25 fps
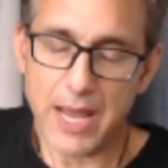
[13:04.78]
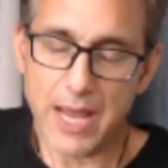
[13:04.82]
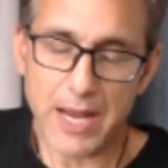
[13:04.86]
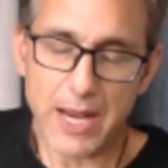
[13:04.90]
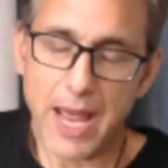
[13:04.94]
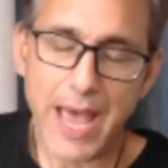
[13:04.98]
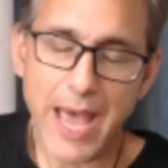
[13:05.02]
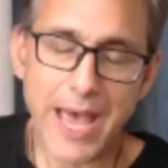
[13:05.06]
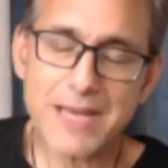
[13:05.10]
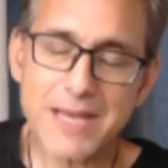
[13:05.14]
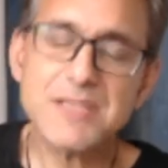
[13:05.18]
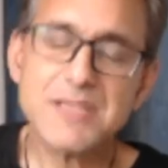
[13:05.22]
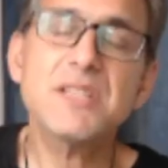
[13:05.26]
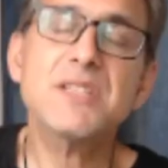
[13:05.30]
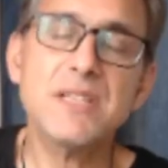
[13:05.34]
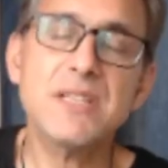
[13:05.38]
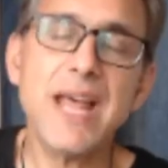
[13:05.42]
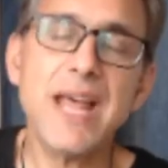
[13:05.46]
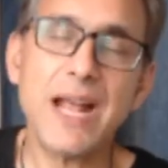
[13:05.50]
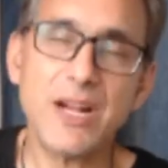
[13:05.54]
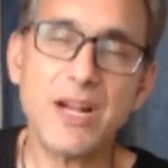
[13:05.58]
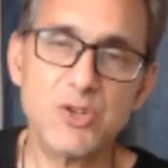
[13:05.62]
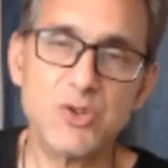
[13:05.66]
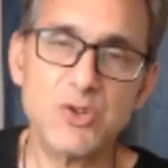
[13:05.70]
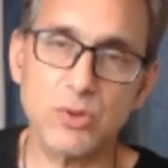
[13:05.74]
has its
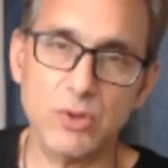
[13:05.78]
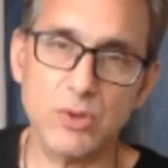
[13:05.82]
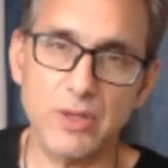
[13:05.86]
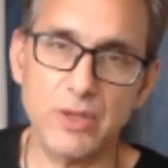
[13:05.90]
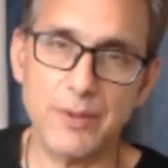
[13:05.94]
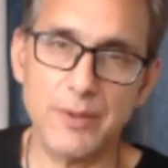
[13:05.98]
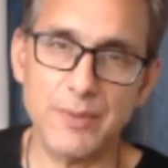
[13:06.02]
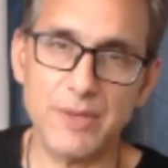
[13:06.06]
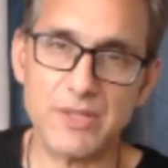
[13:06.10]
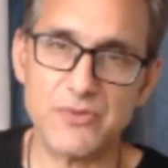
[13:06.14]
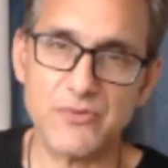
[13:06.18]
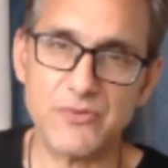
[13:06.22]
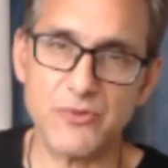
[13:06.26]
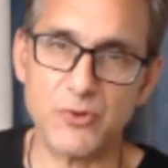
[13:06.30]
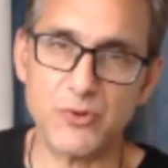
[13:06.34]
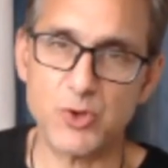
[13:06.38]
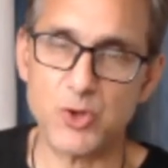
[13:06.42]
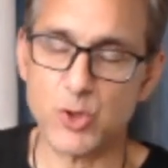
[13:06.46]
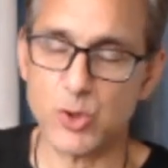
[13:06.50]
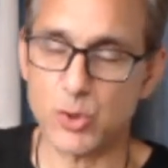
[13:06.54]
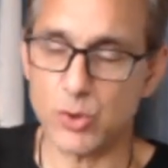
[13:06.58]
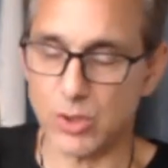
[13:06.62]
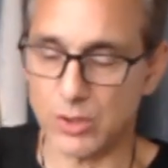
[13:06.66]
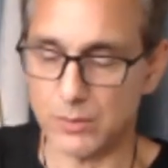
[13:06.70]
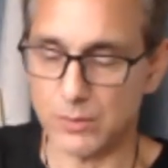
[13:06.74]
natural limits for
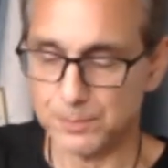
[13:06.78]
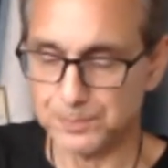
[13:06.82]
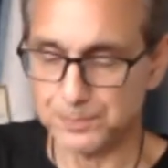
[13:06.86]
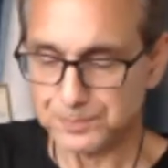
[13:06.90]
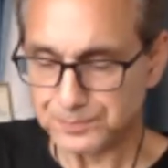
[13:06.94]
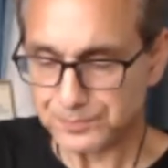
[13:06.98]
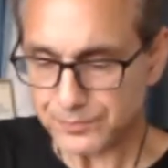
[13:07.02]
sure.